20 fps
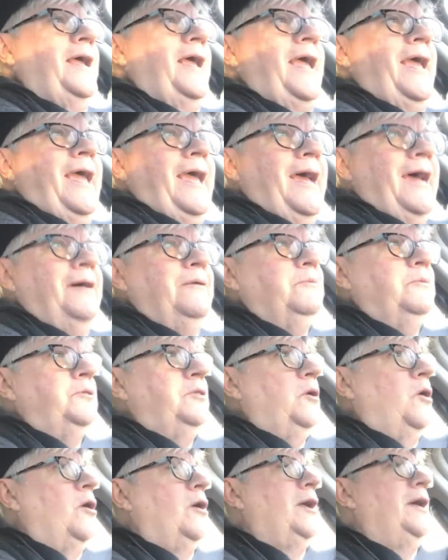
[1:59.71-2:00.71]
hat
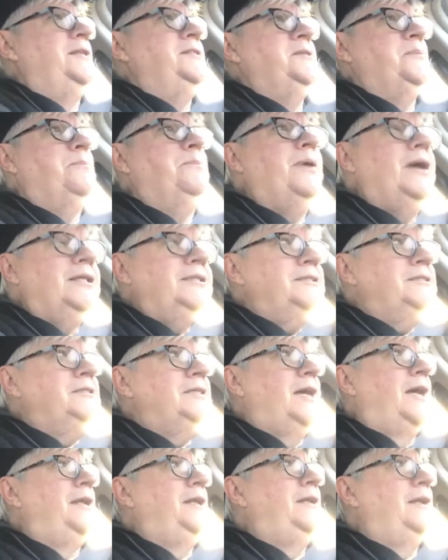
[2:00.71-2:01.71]
with all kinds of buttons
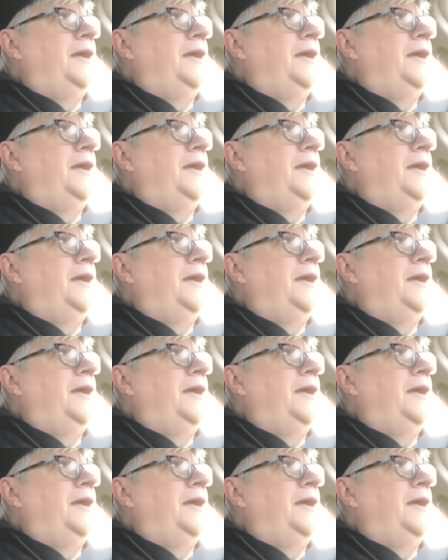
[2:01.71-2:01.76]
on it.